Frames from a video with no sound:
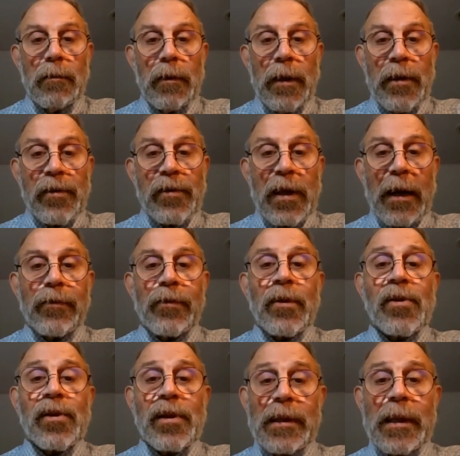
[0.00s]
he's got the
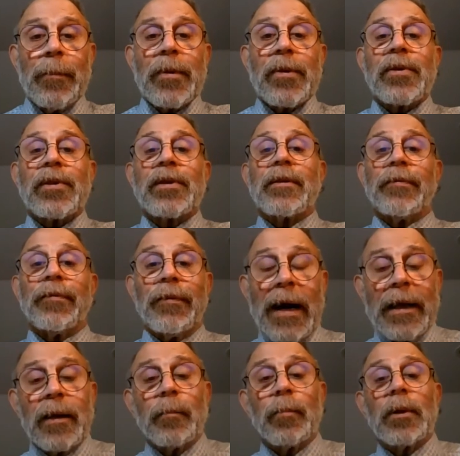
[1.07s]
slimmest
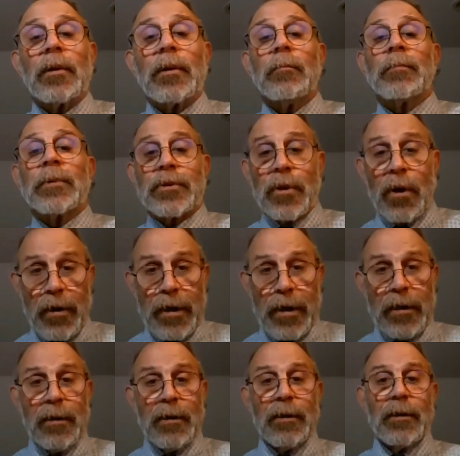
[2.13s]
definable
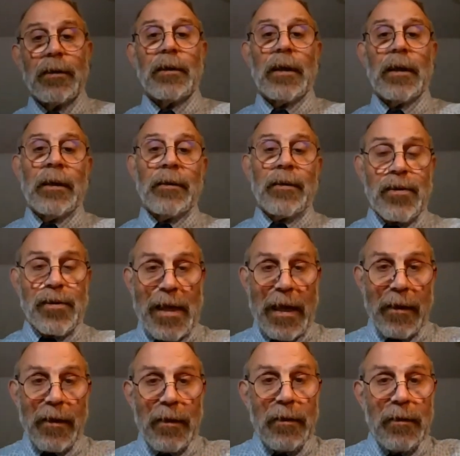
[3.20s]
majority in the
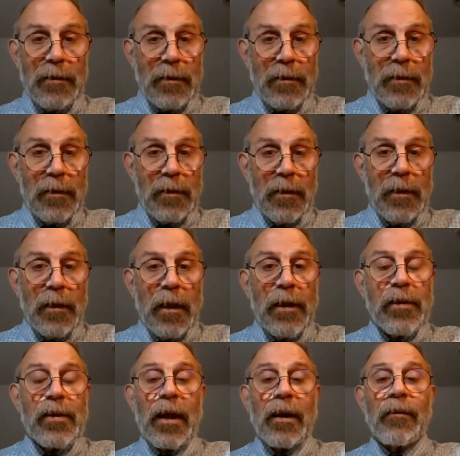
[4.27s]
Senate.
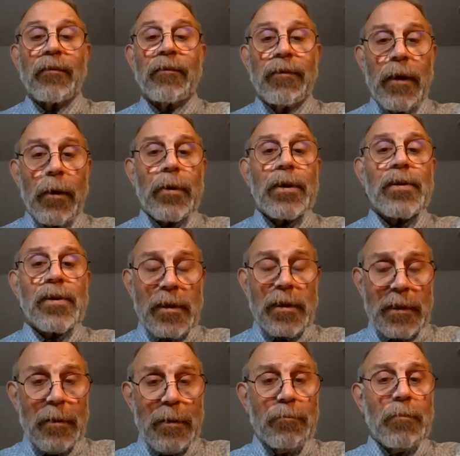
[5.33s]
He's got a very
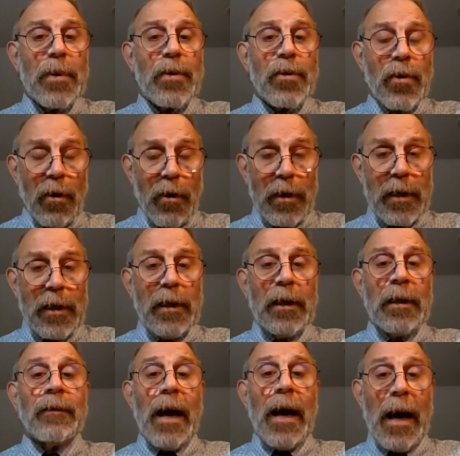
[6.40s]
slim majority
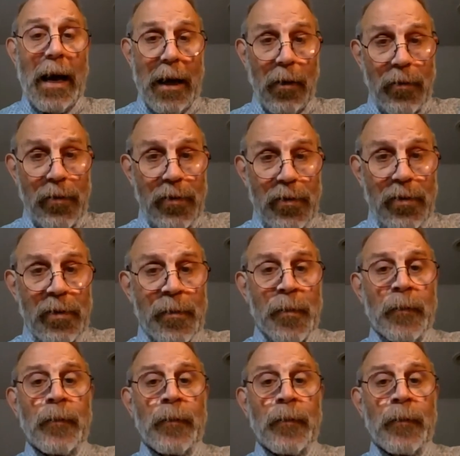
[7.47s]
in the House.